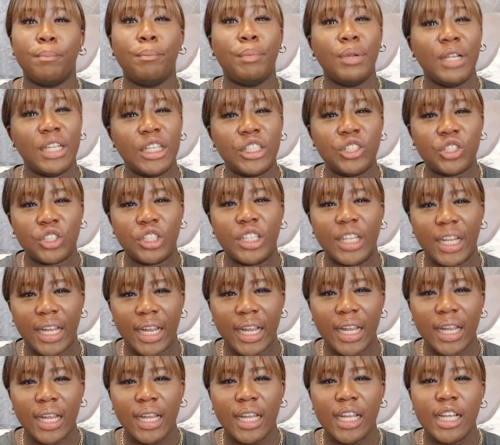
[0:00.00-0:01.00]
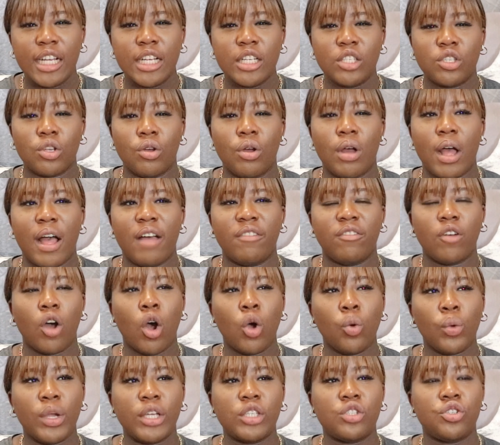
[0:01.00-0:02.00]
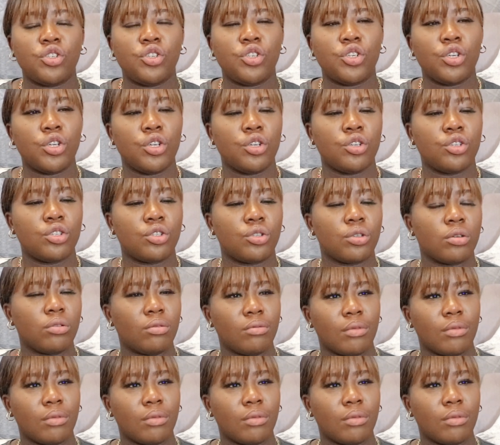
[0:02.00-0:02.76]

bleach in it so i've always used